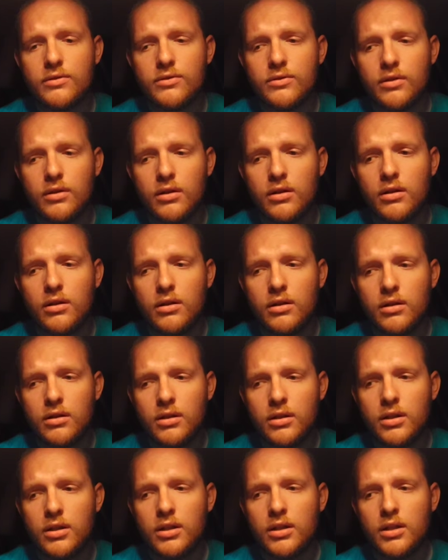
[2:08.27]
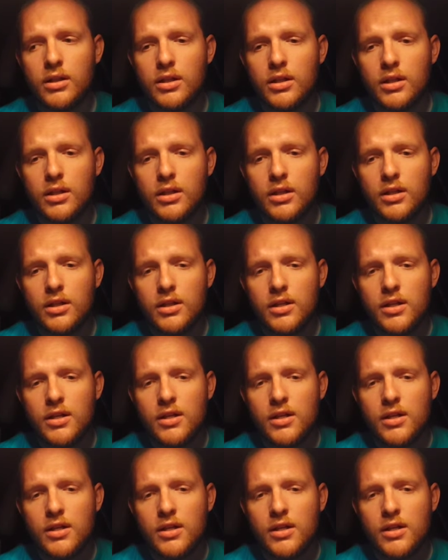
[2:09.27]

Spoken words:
[no speech]